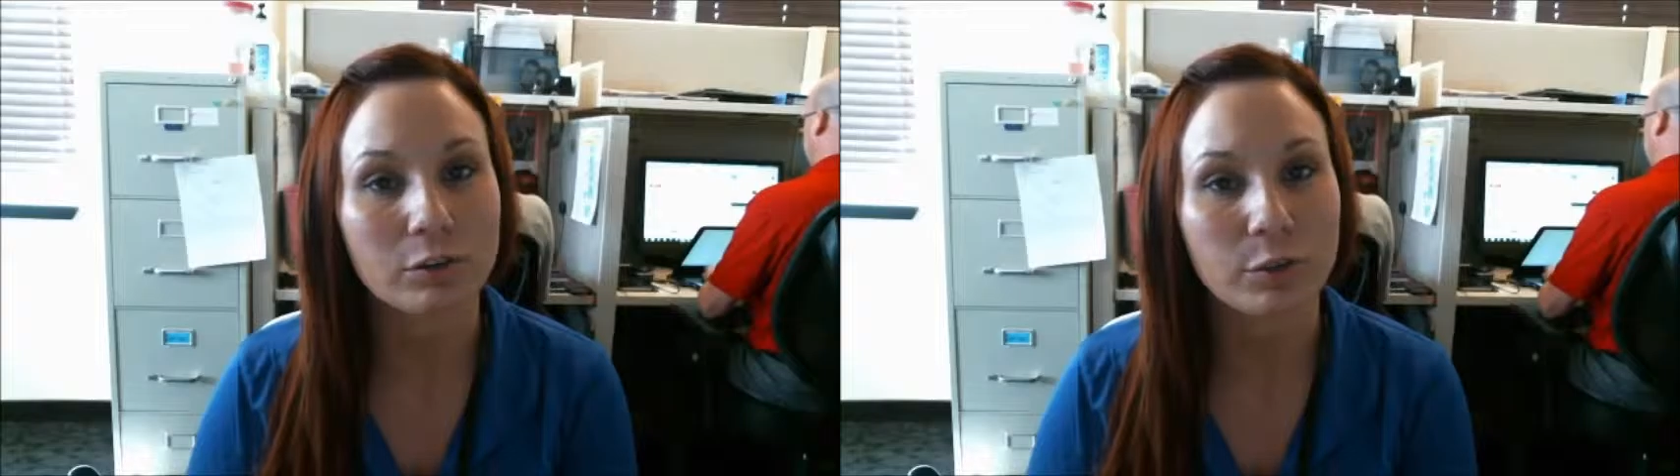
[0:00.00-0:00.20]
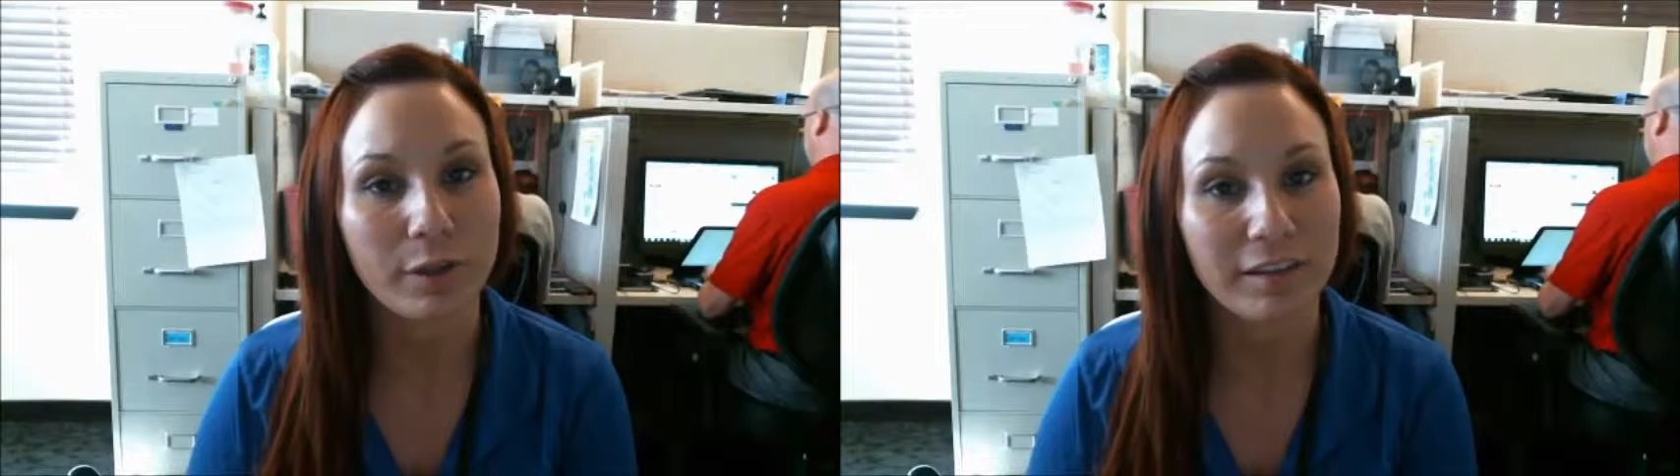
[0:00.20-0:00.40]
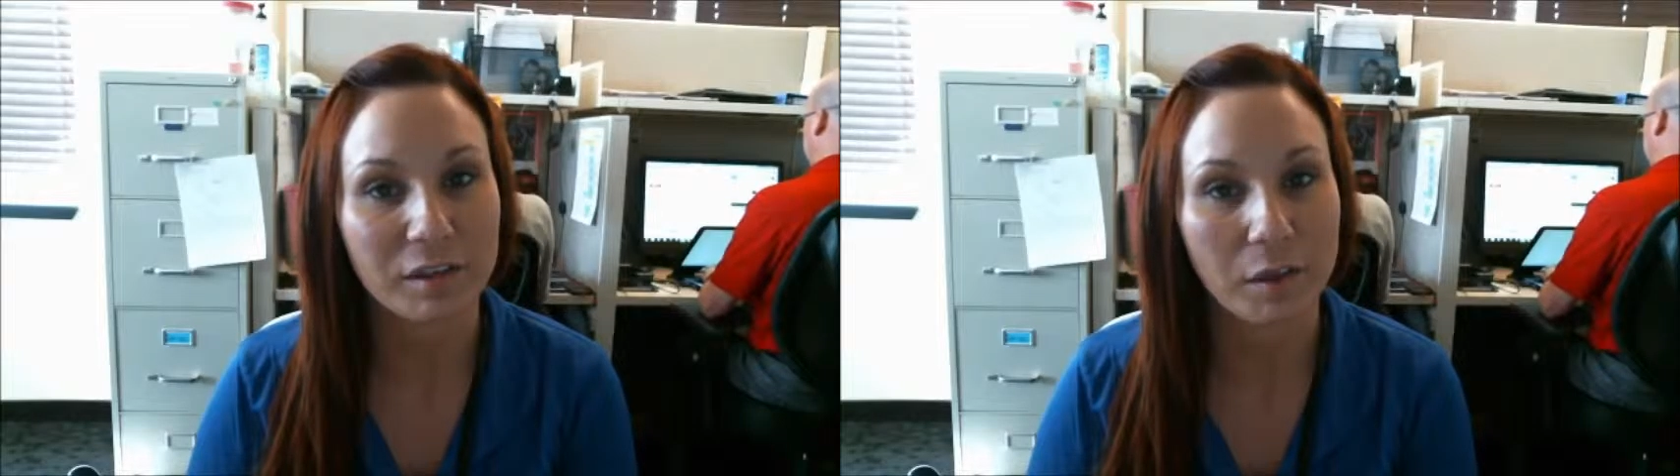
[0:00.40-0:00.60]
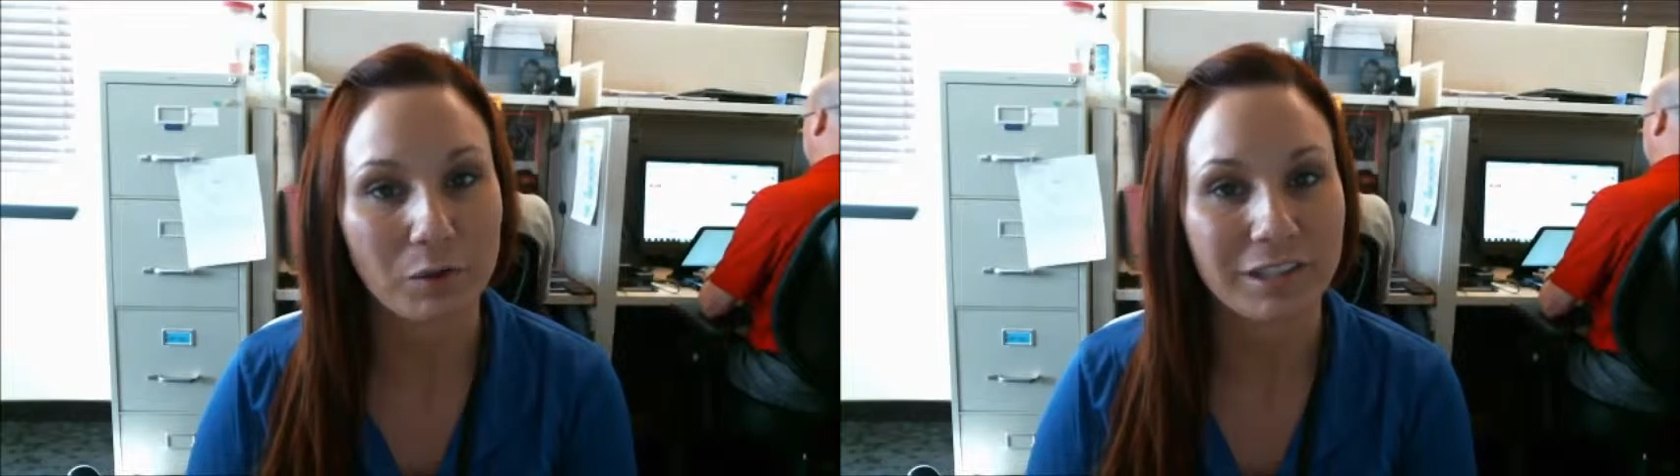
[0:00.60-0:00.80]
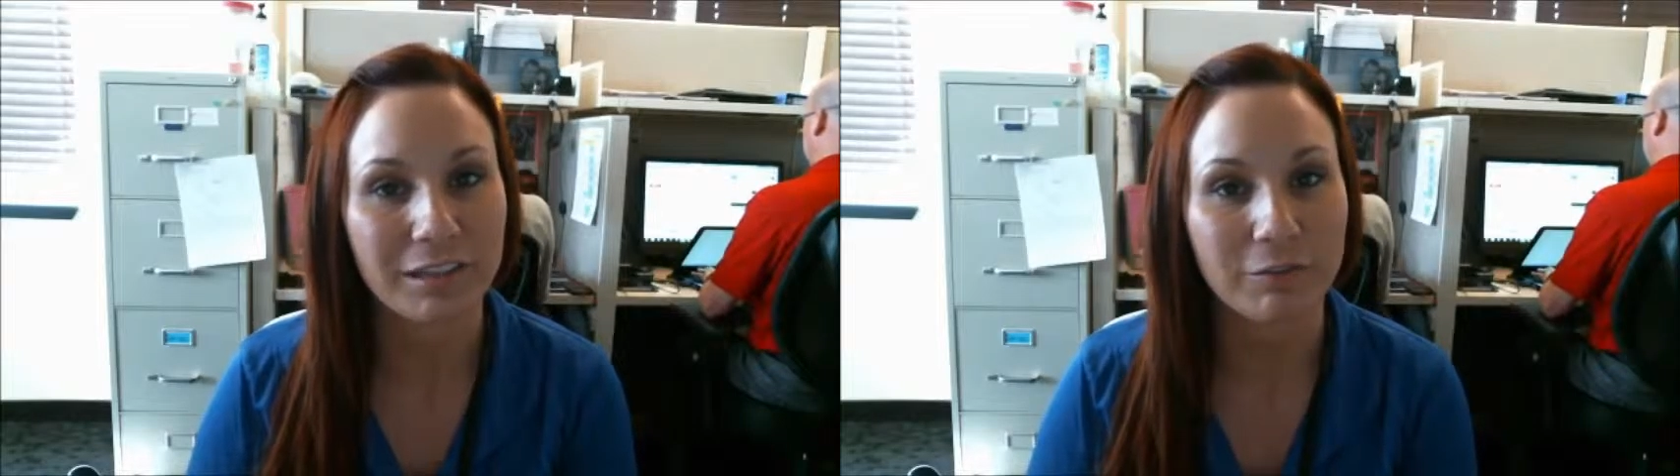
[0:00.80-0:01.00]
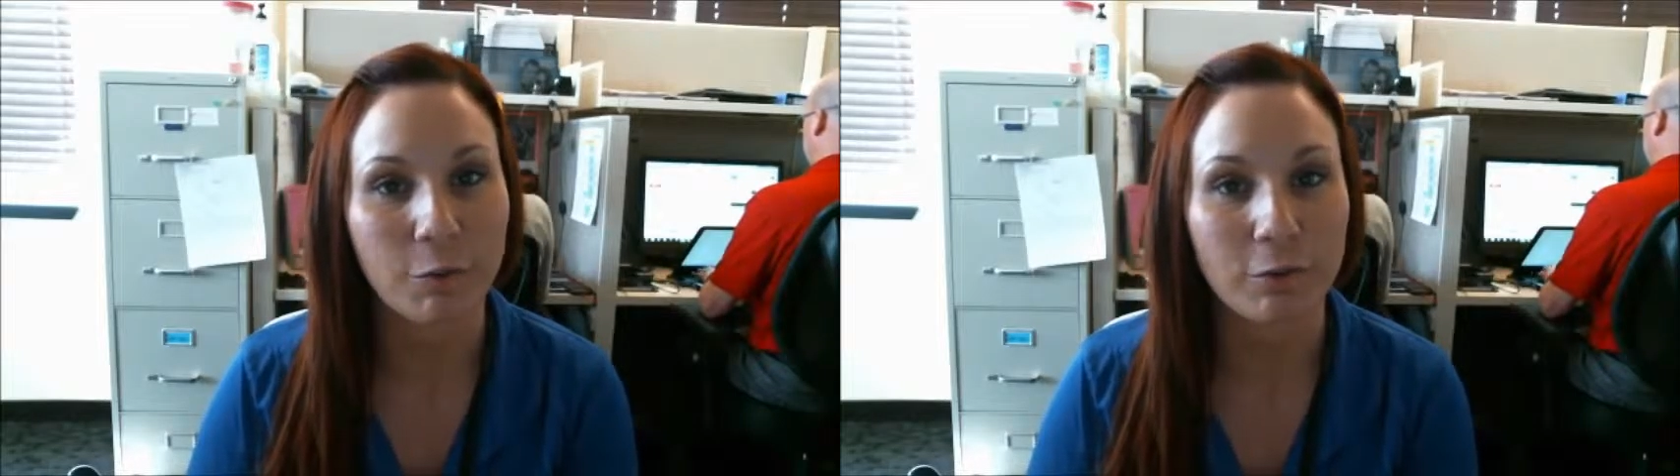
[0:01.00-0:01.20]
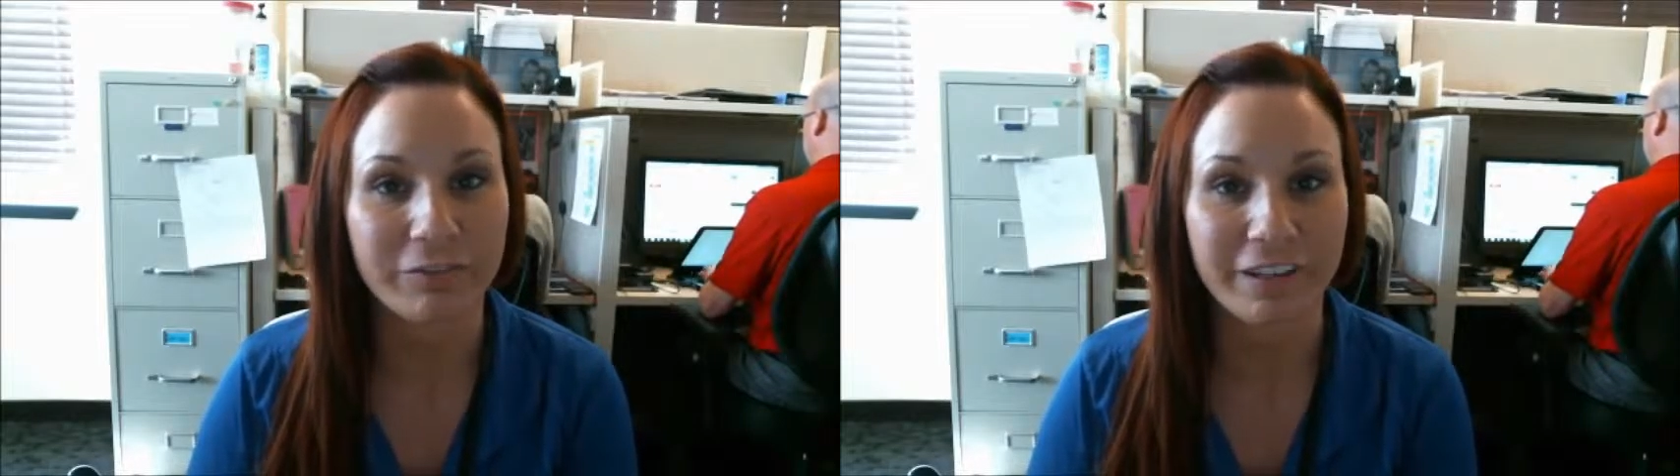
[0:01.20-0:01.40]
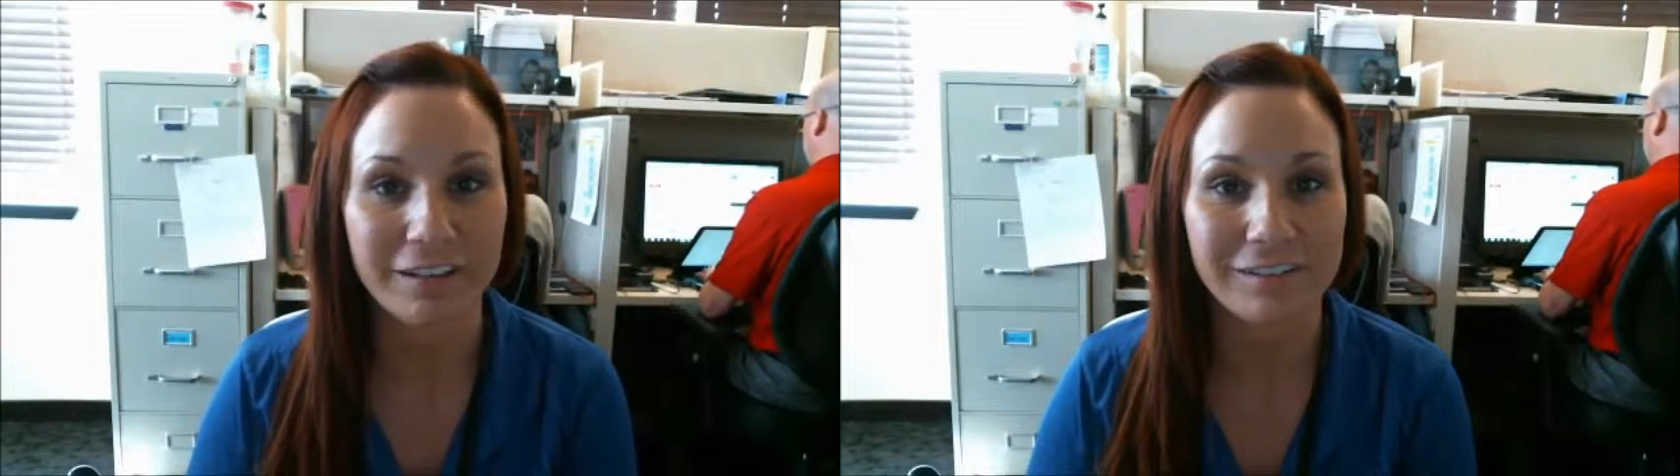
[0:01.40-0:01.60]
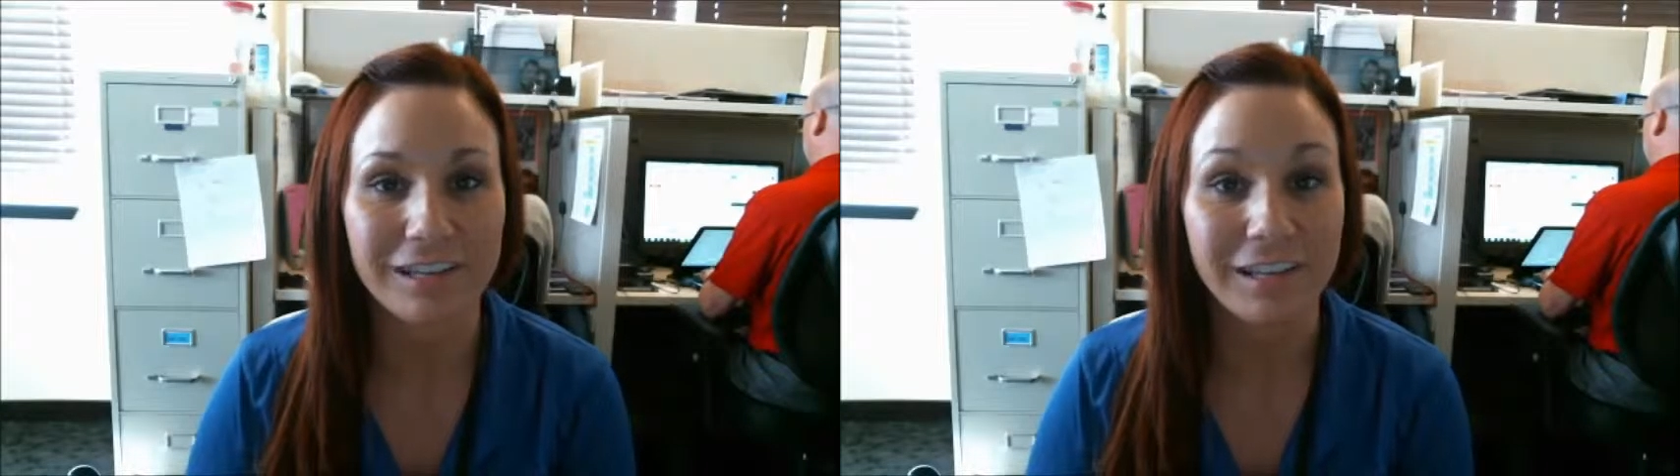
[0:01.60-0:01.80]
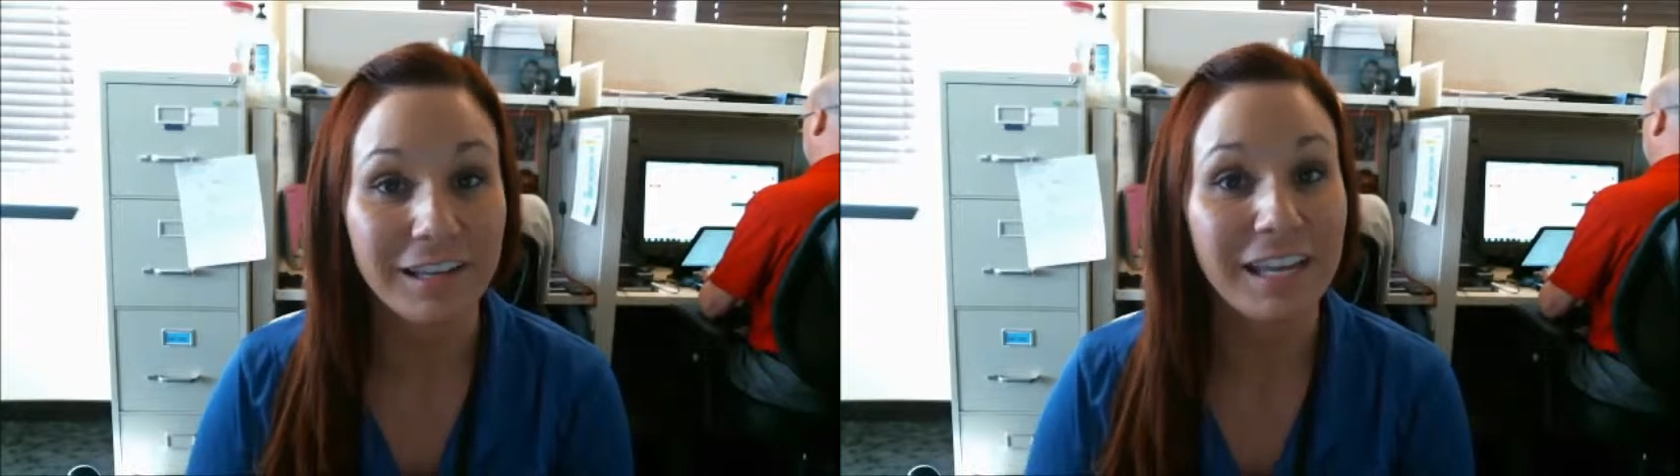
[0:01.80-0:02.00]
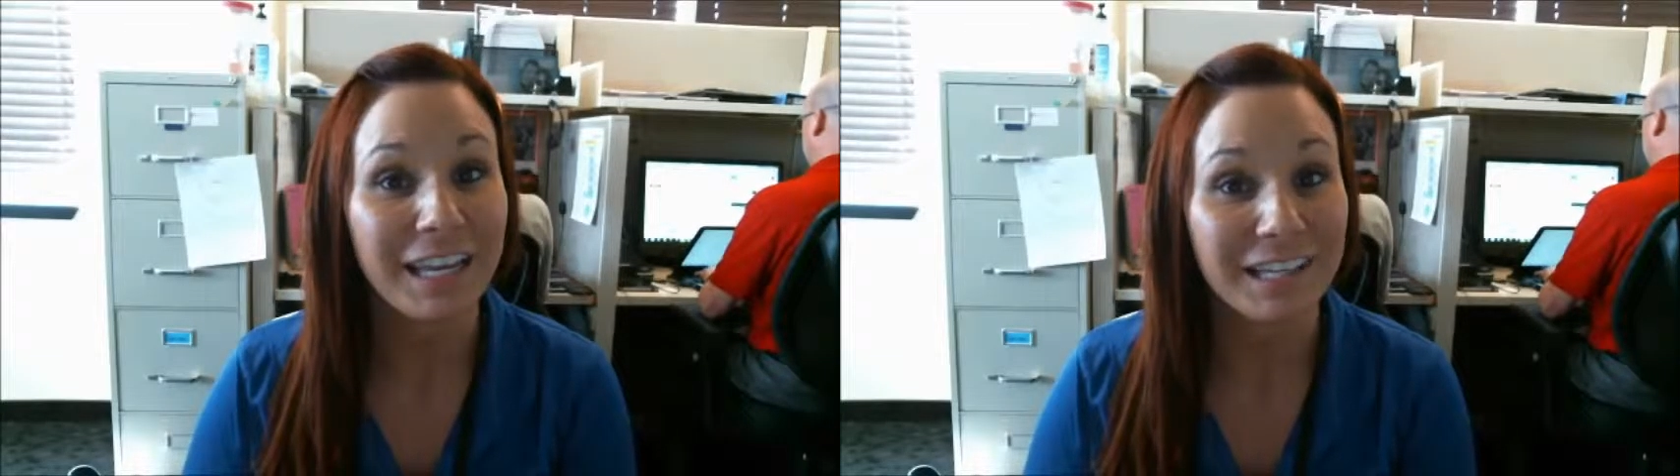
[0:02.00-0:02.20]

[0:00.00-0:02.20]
2013 Ford Fiesta.